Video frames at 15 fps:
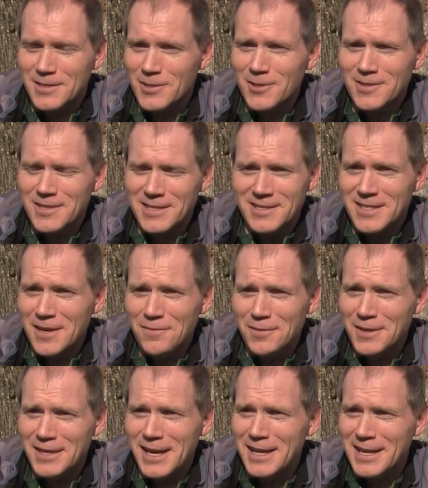And it's
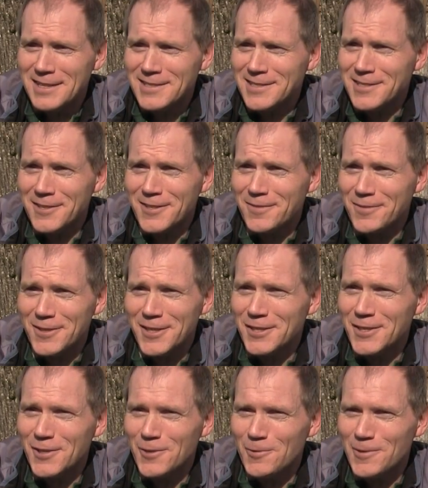definitely not necessary for you
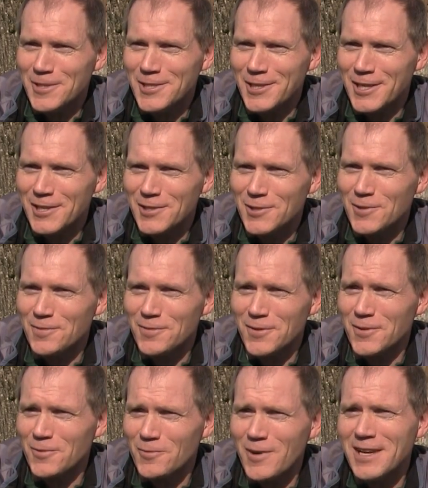to know what you're going to do for
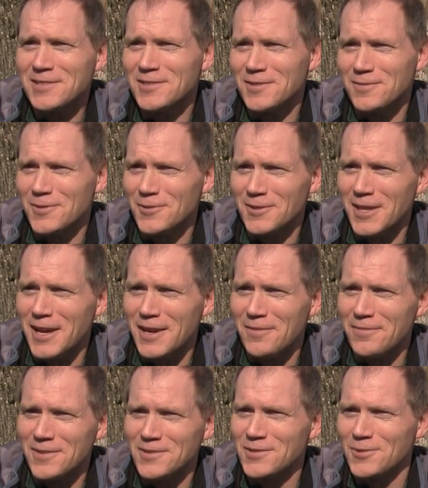the rest of your
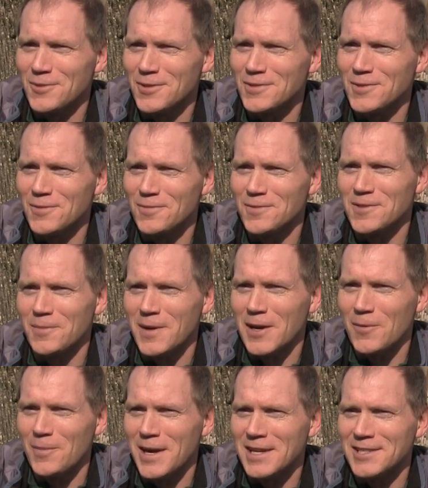life as soon as you've
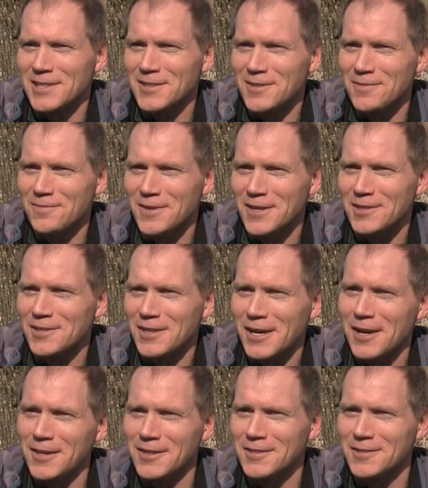somehow magically finished
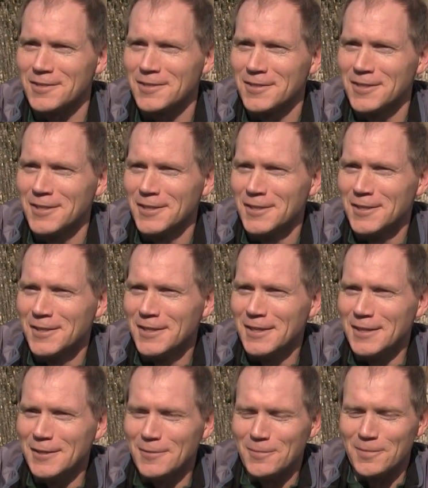college.
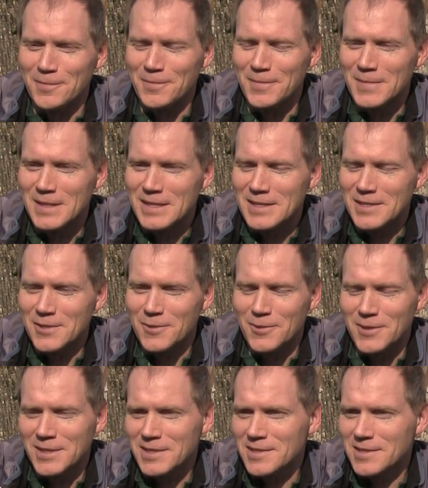So
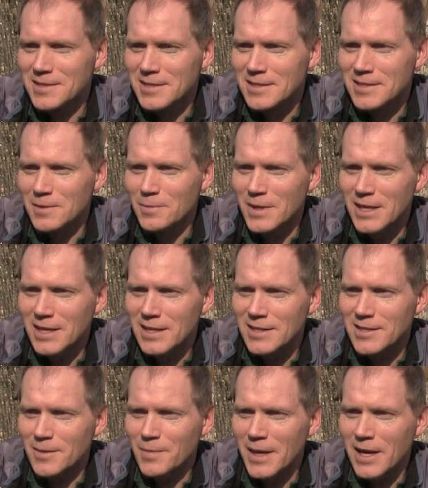to me,
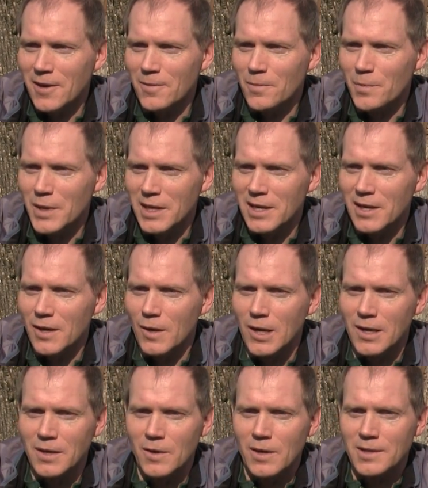it's about
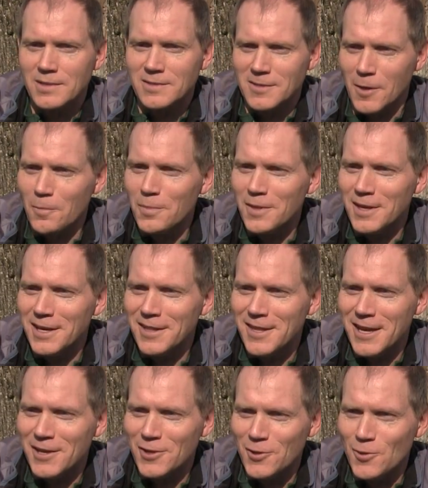picking something
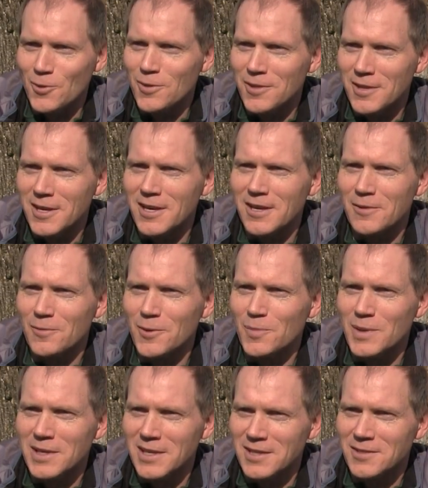that you think would
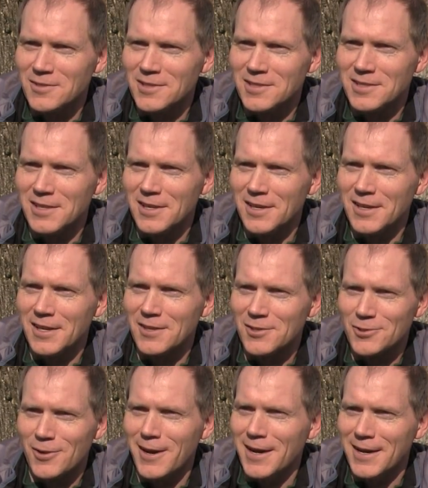be interesting and
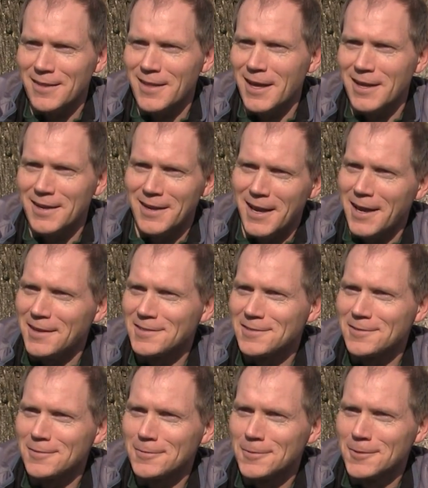trying that
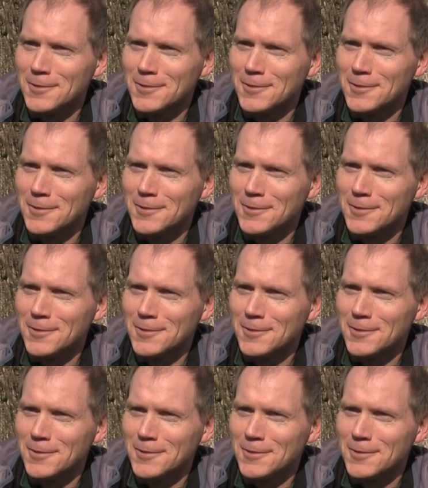next,